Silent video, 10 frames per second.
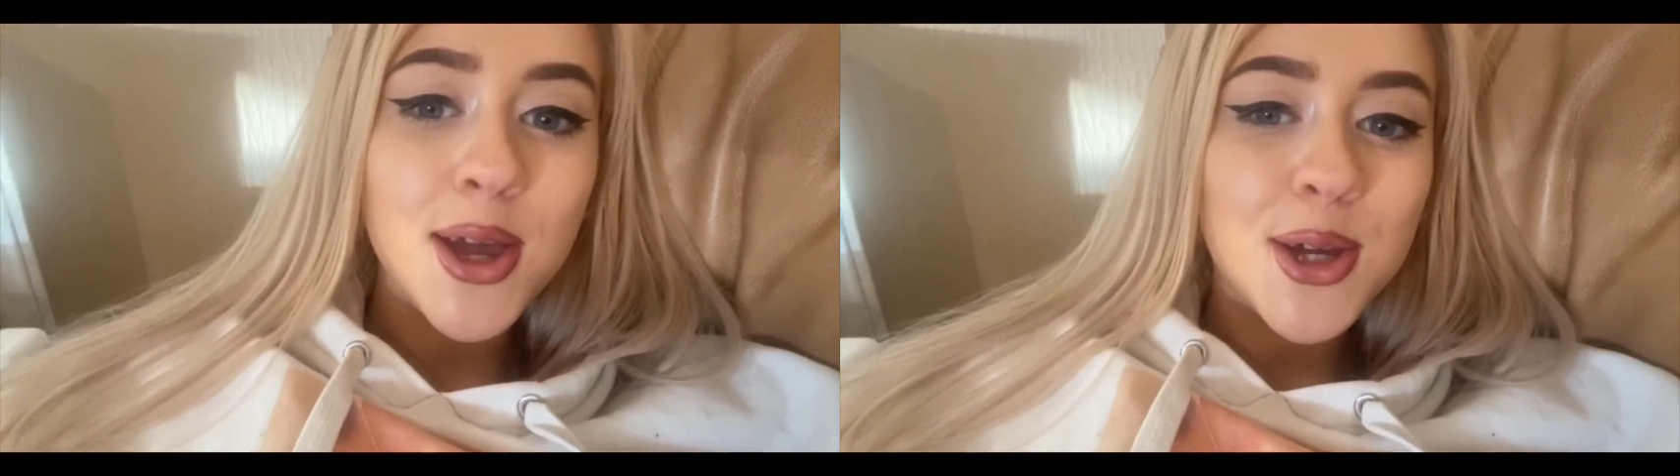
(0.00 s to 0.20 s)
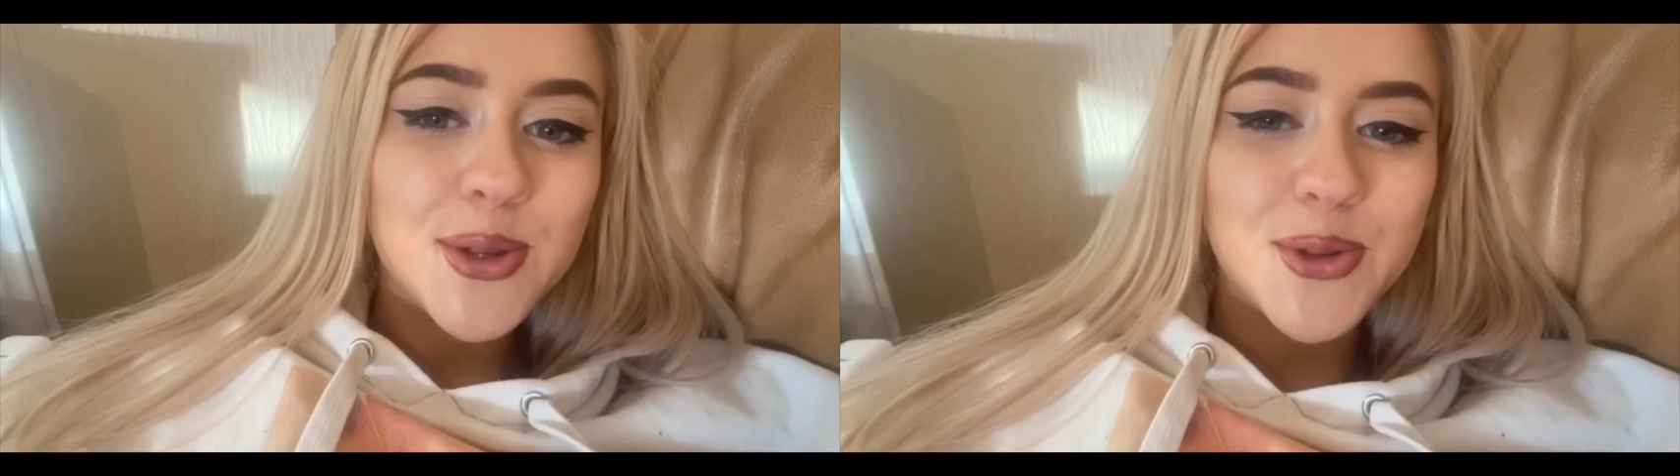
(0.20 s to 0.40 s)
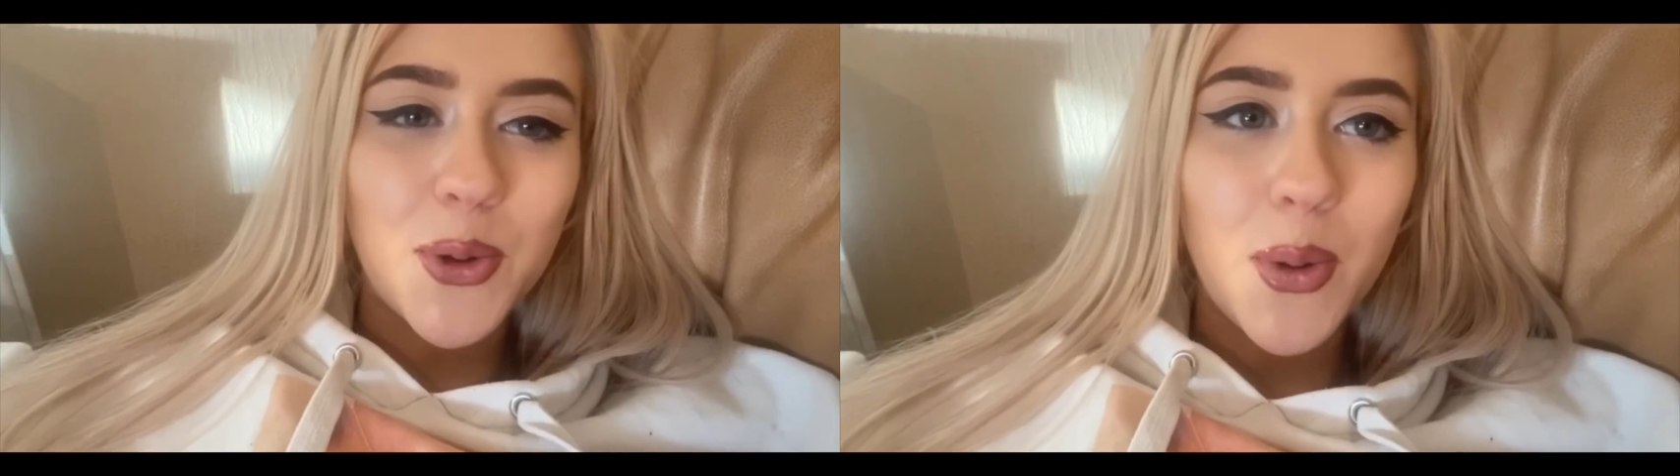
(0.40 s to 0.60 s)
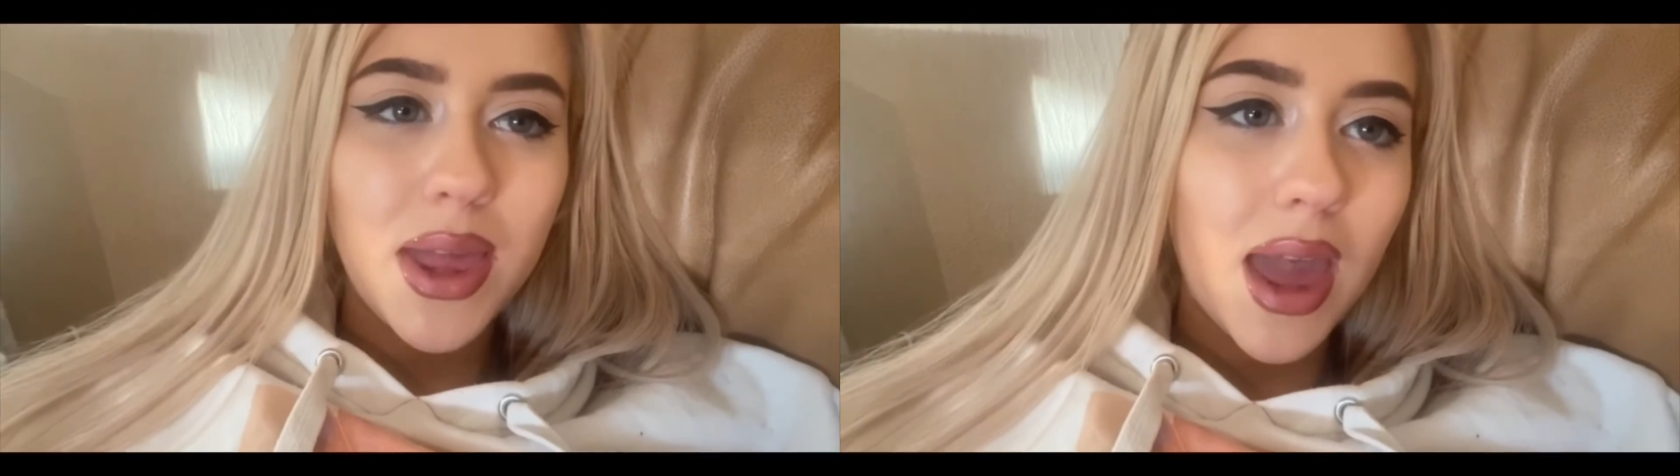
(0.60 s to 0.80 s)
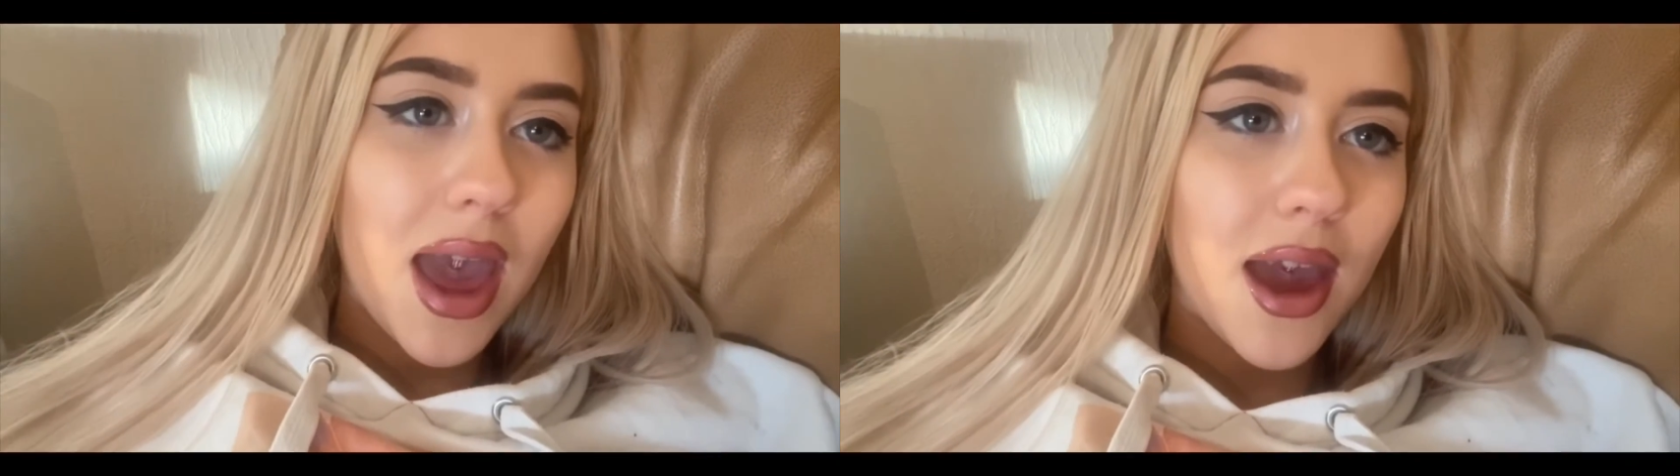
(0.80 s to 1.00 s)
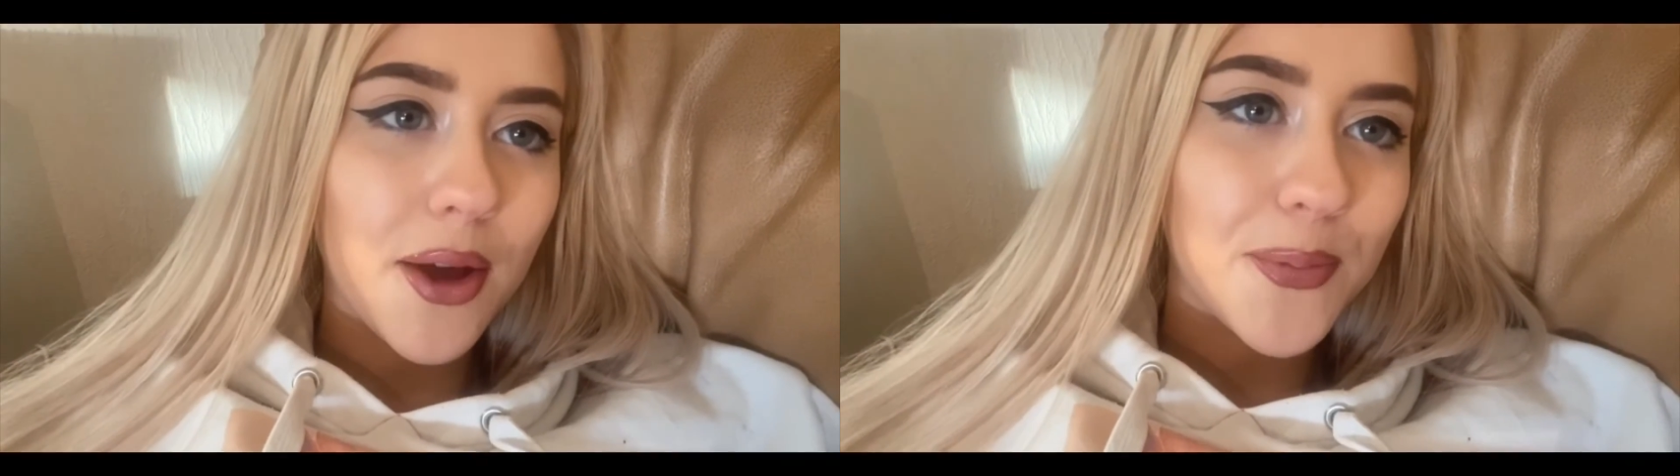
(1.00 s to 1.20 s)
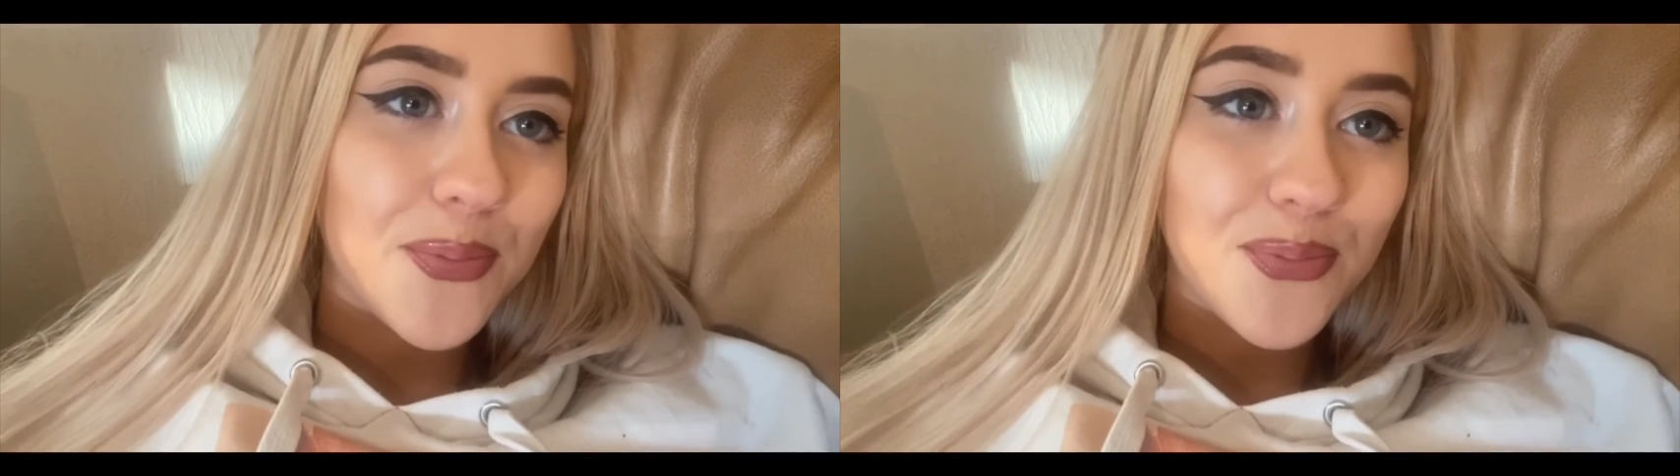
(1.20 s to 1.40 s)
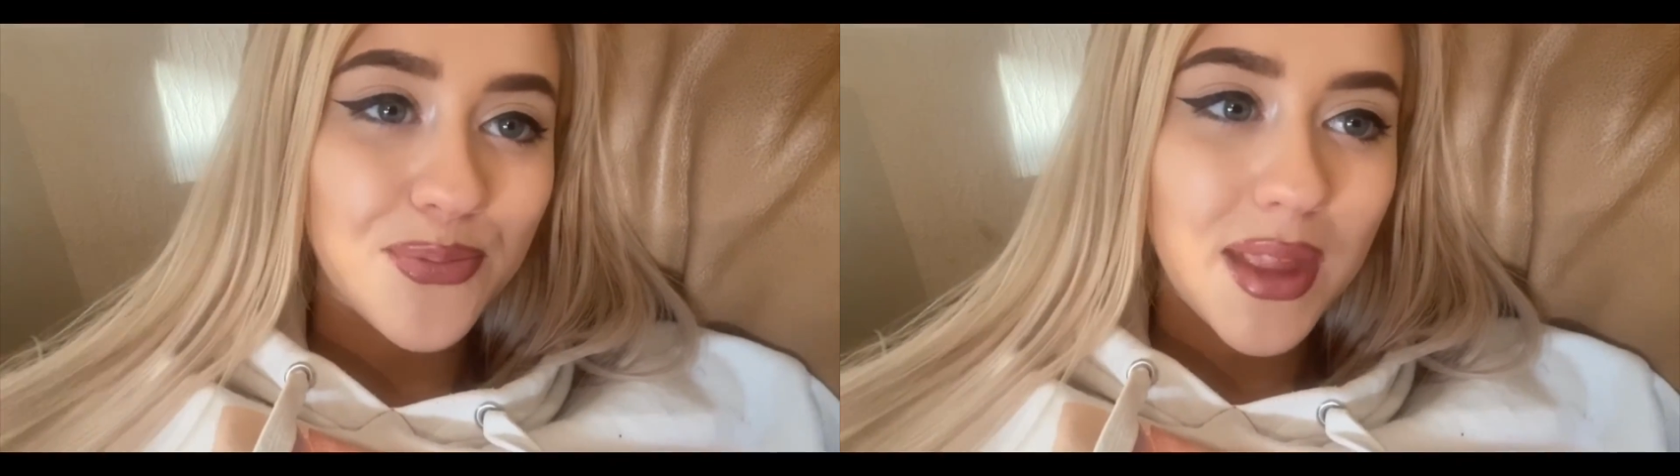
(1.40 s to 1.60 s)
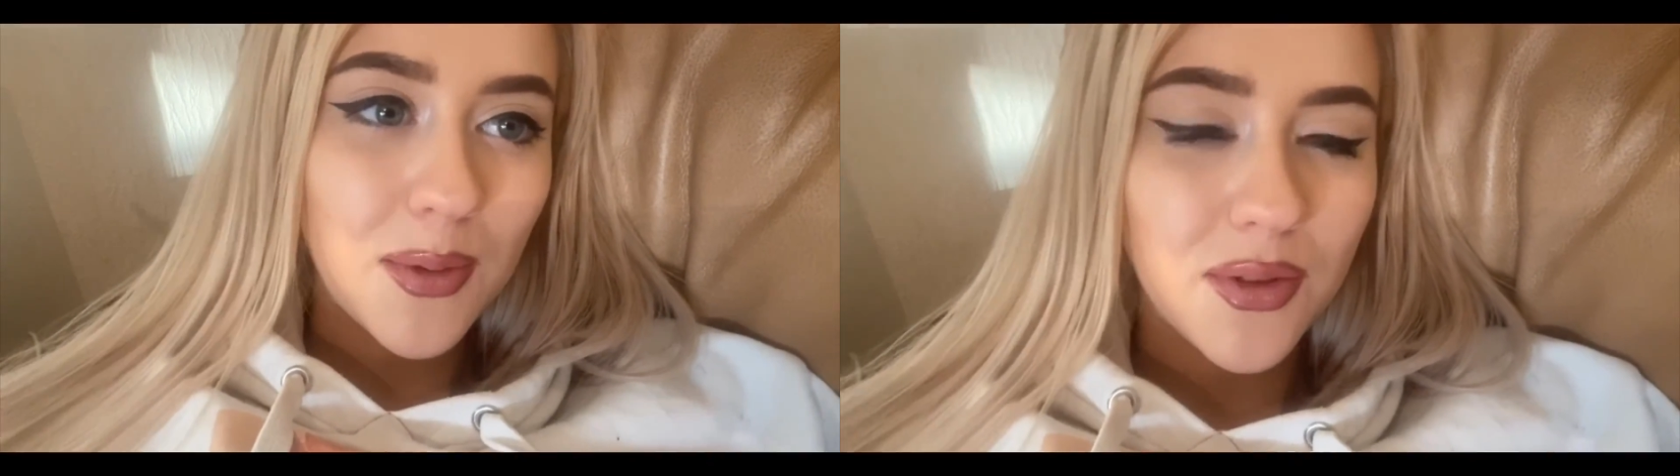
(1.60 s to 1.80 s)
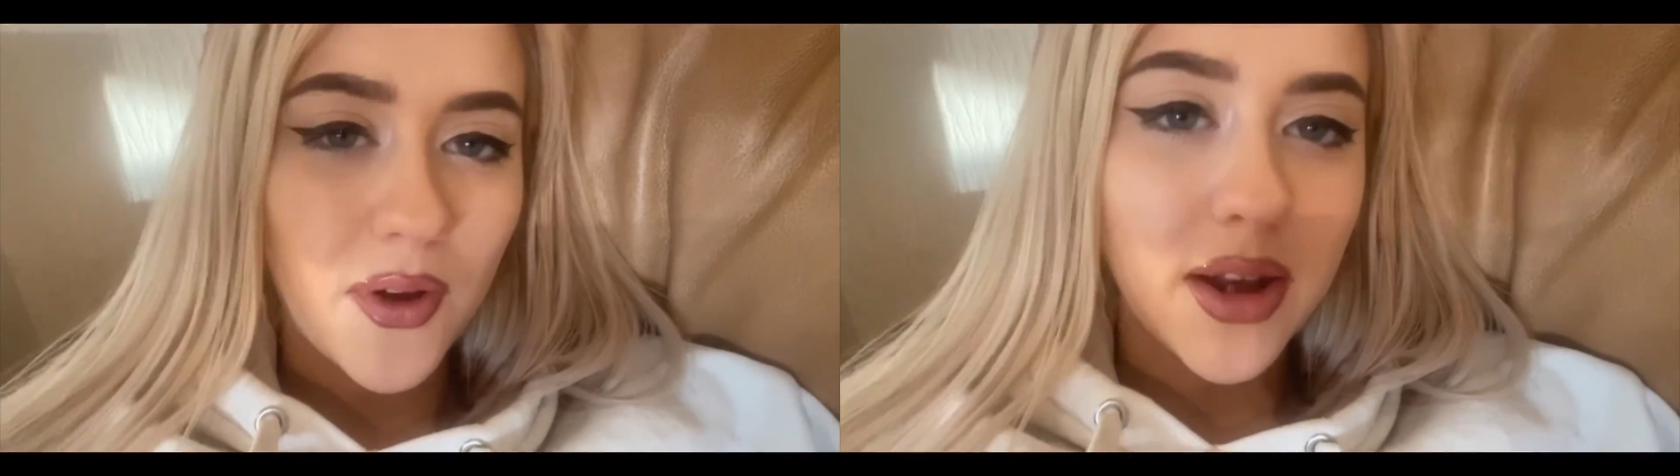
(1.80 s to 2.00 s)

So yeah, that was fun.